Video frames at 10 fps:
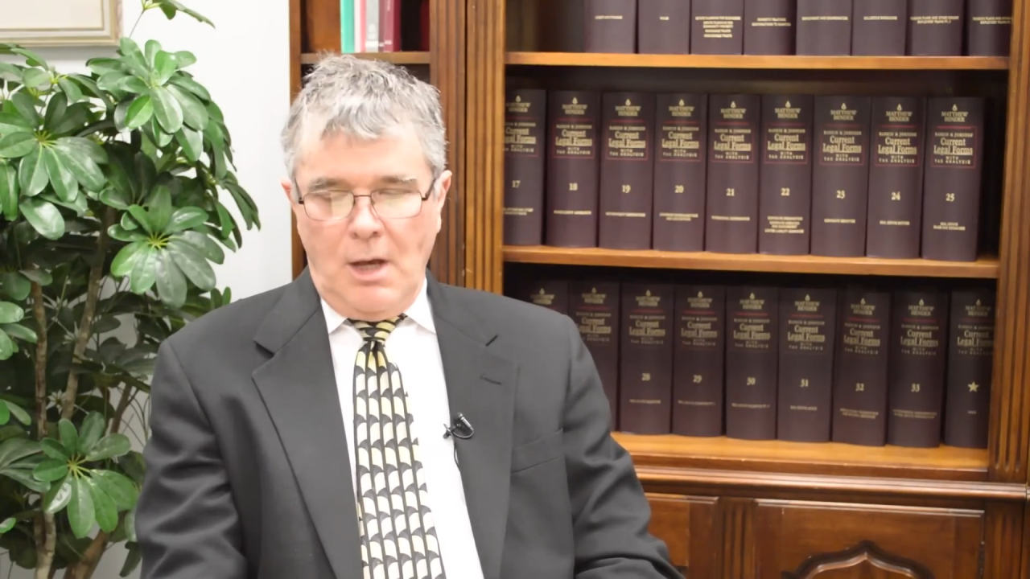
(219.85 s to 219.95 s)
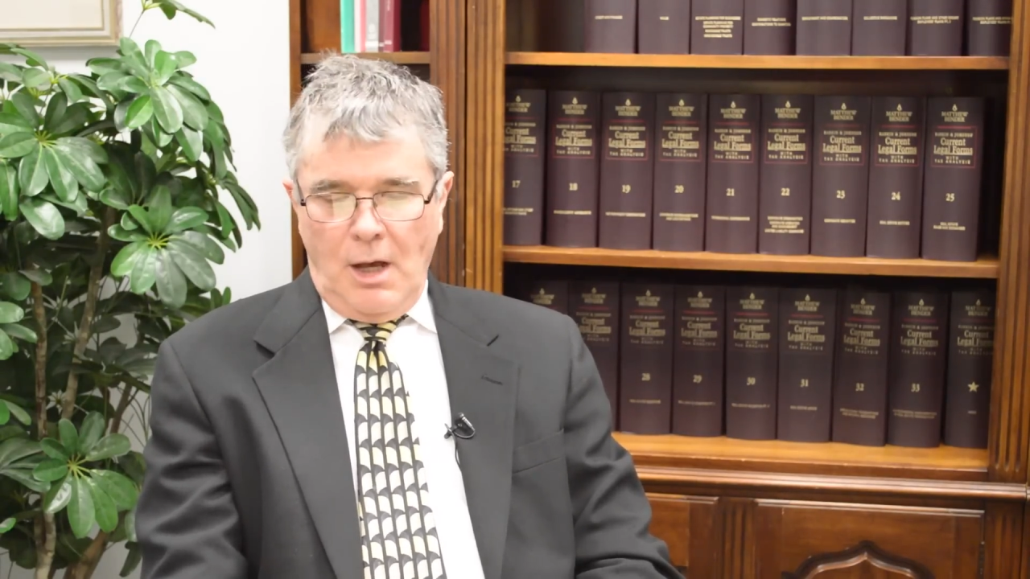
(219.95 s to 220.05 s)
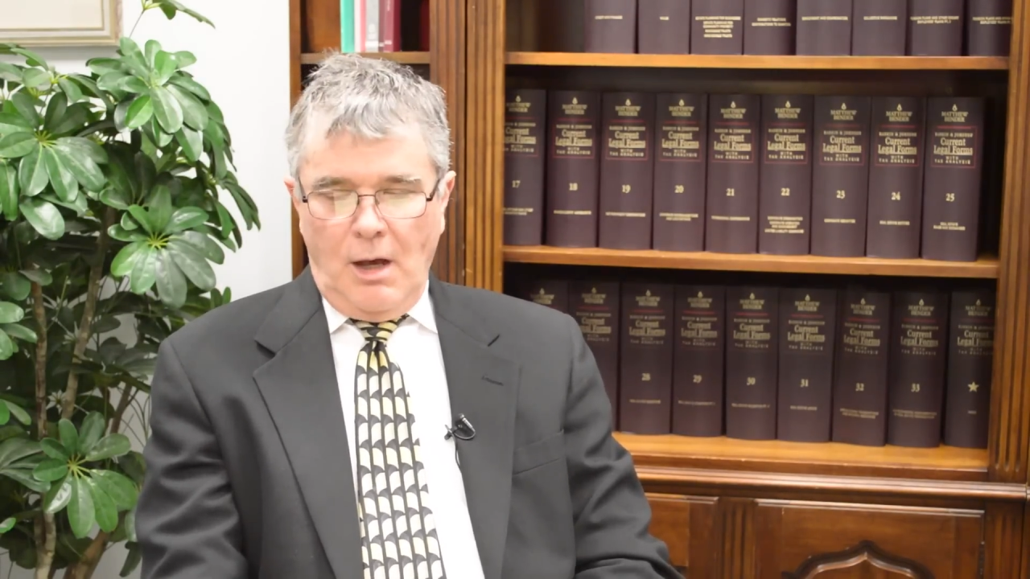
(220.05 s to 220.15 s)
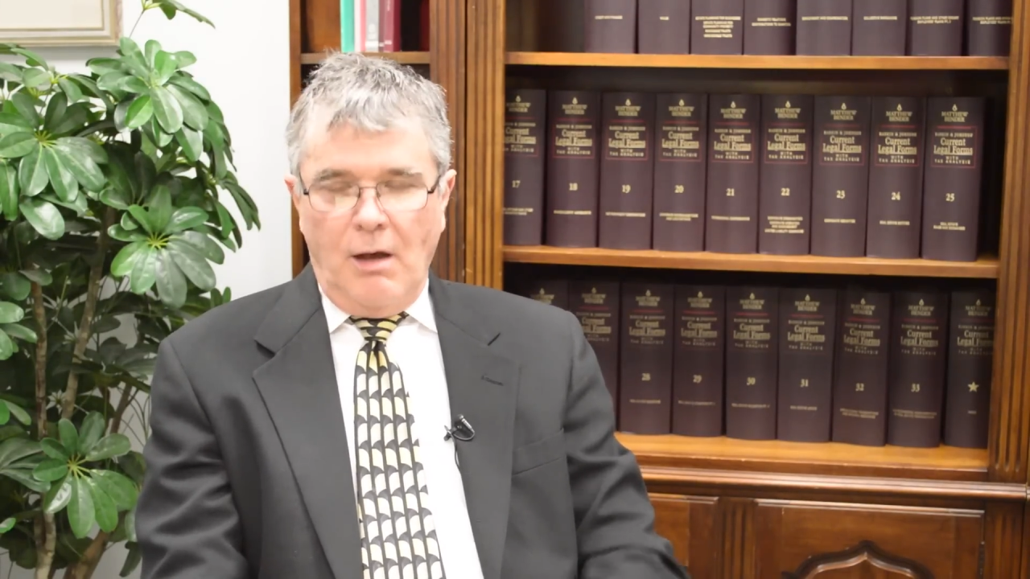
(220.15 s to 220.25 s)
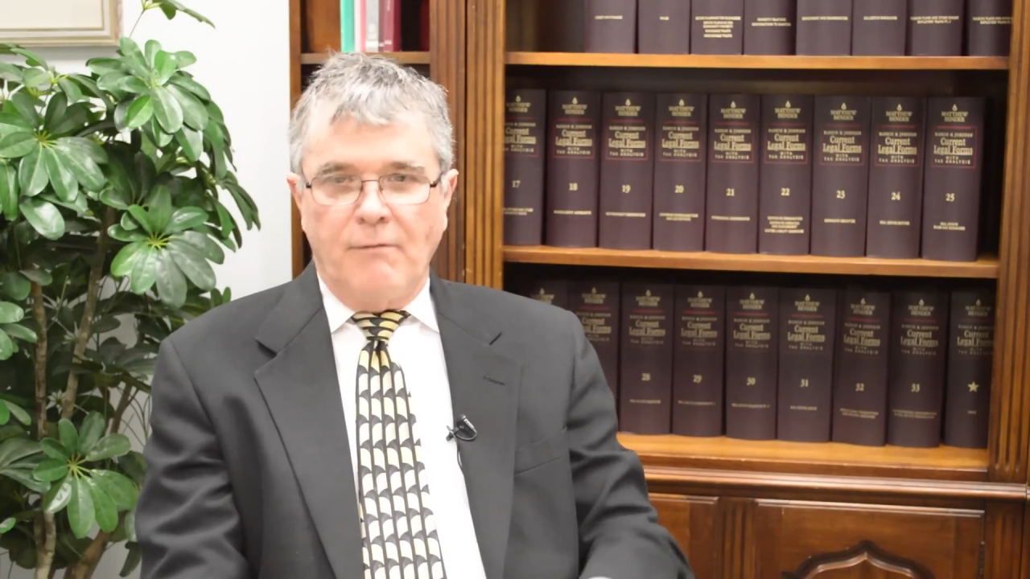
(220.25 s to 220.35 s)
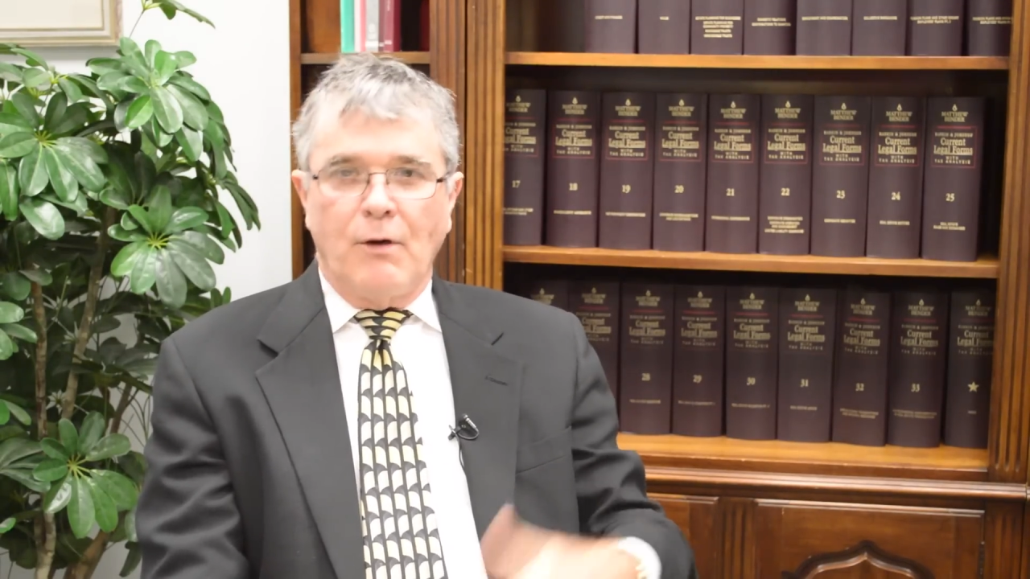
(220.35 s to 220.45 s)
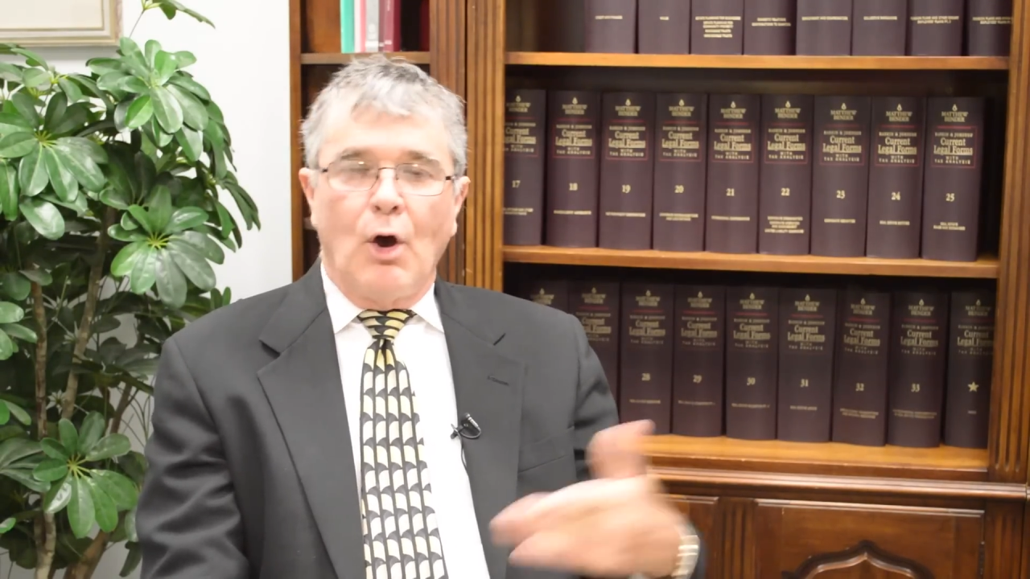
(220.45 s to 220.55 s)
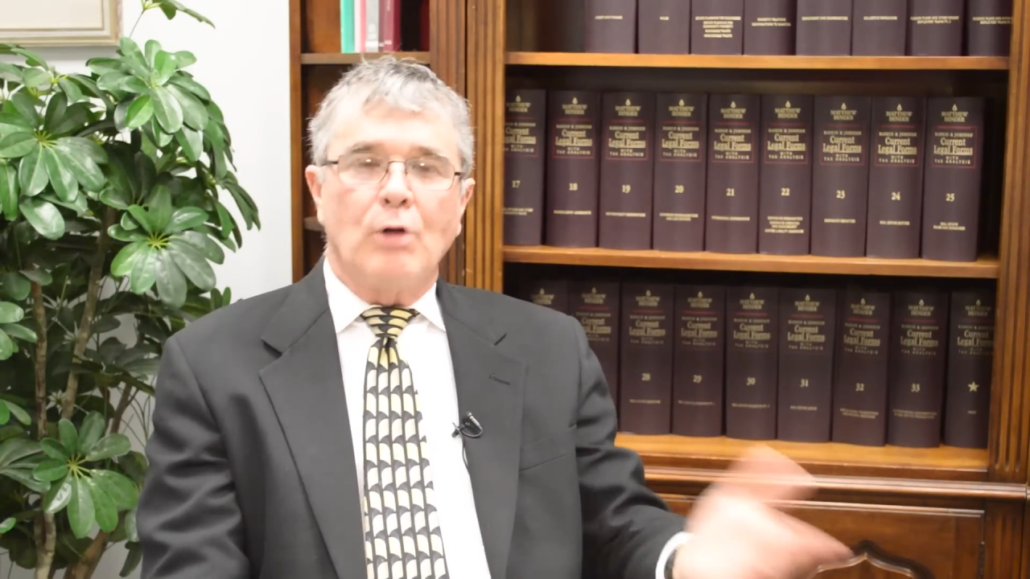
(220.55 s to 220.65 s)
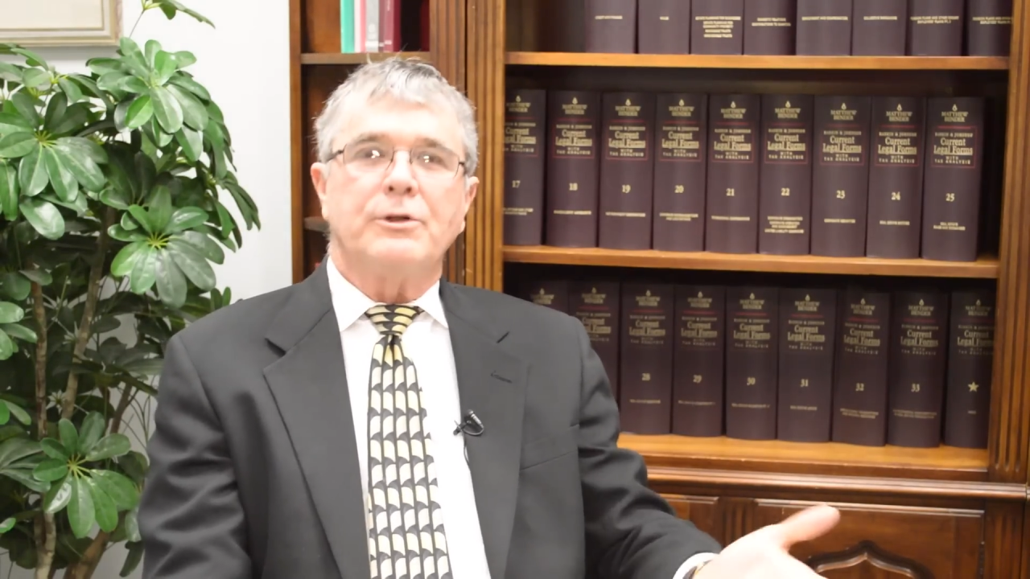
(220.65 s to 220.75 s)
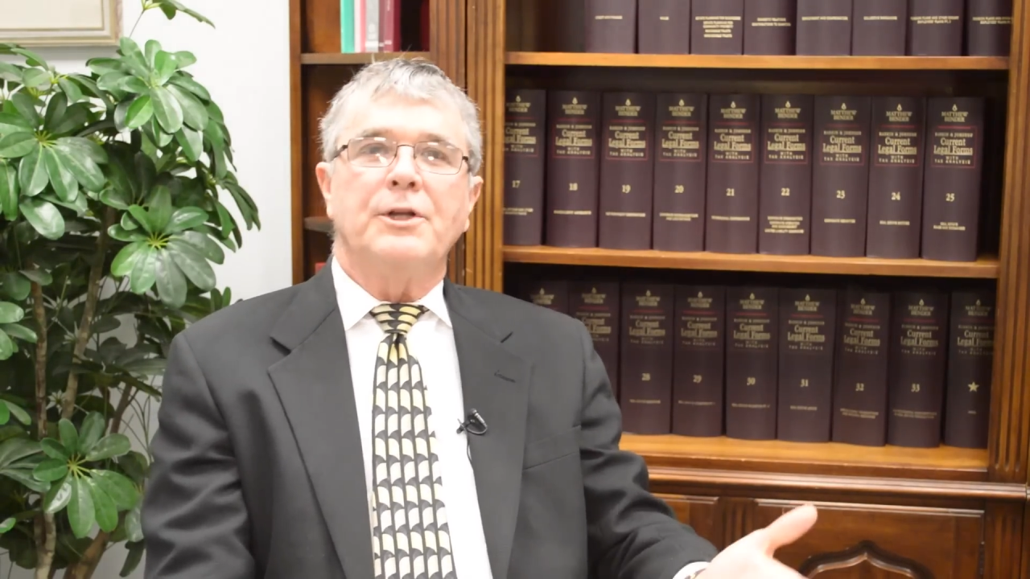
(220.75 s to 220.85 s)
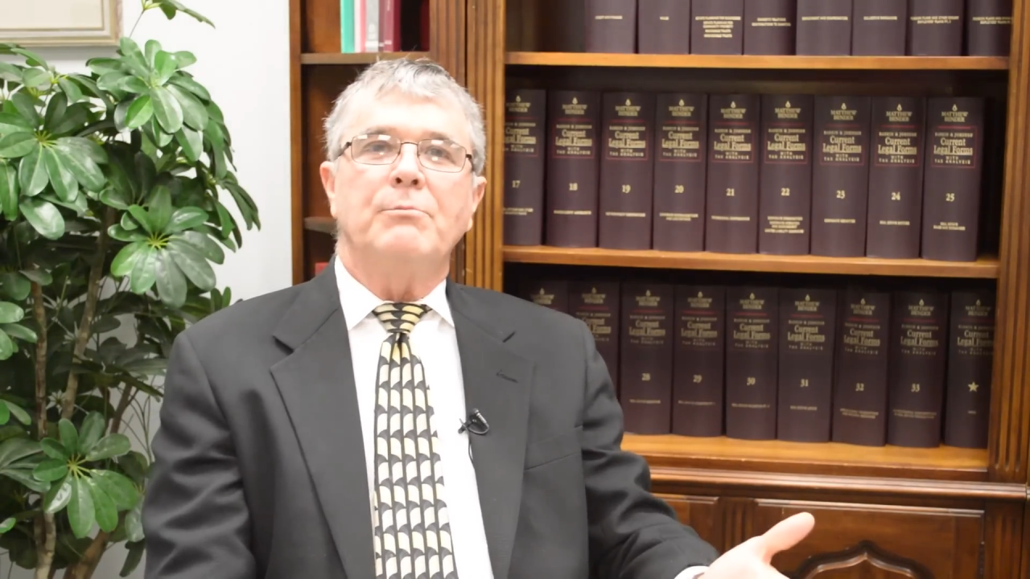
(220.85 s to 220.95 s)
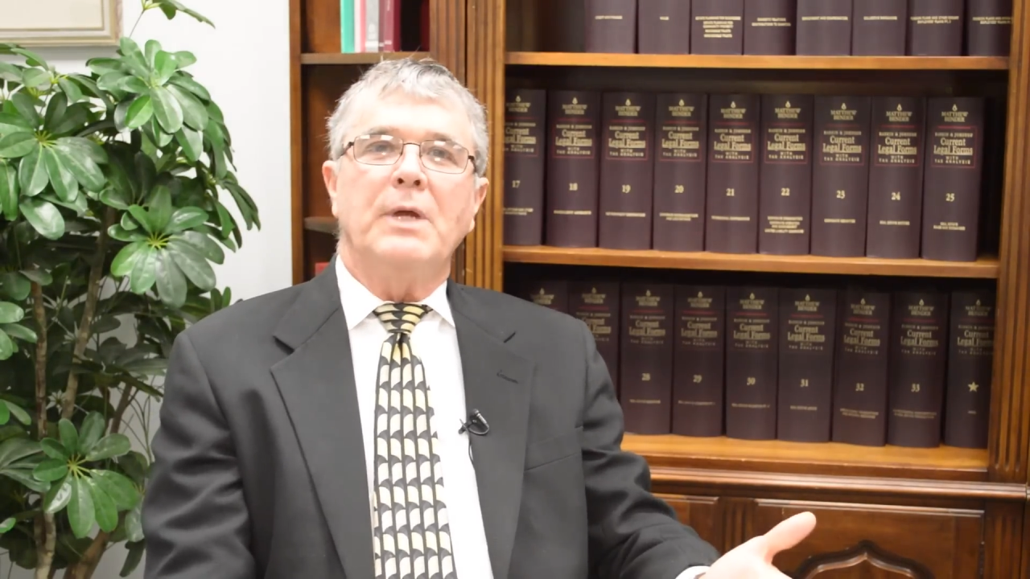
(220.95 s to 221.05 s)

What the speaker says: of alternate